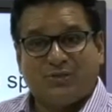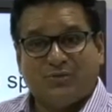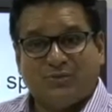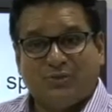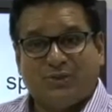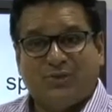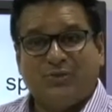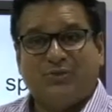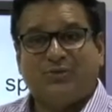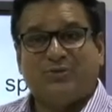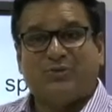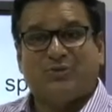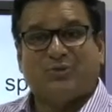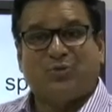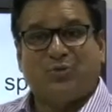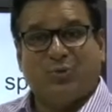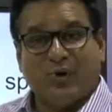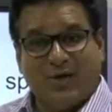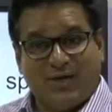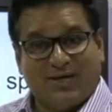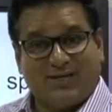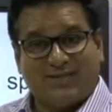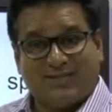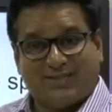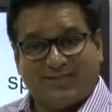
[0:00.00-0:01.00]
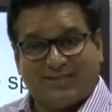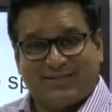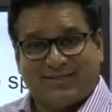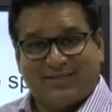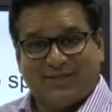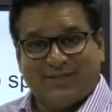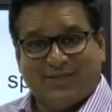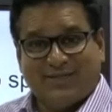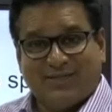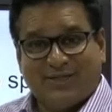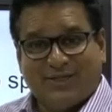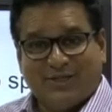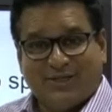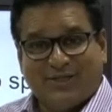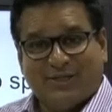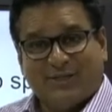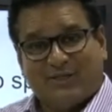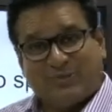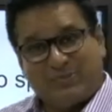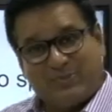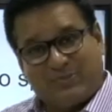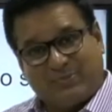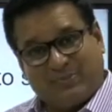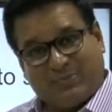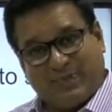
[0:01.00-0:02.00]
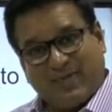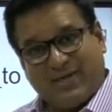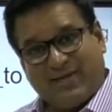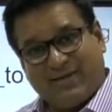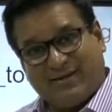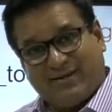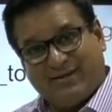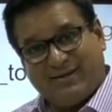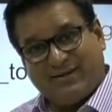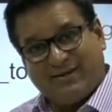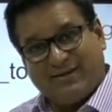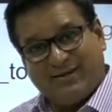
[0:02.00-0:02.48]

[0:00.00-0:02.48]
we use words to speak